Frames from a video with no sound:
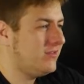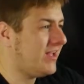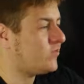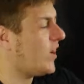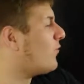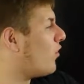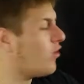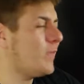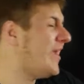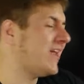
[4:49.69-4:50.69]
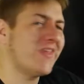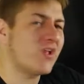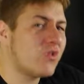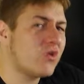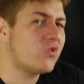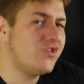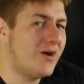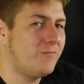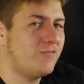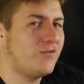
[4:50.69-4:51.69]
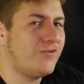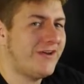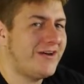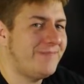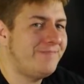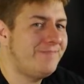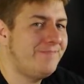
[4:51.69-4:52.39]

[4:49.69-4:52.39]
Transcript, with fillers: That's right, we're only making, like, little jumps through time.